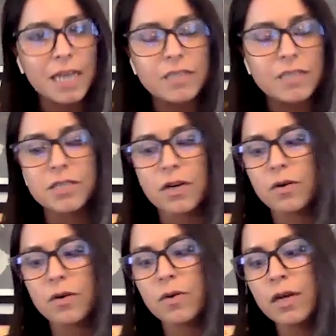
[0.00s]
And
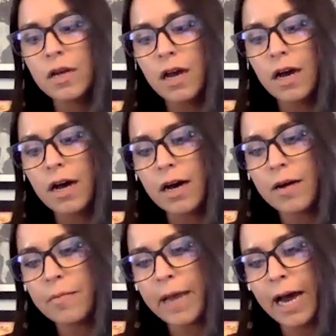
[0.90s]
so
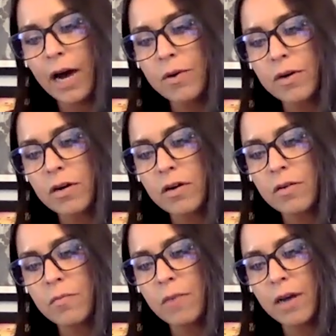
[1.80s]
our
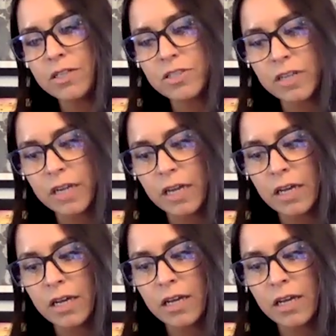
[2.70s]
monitoring,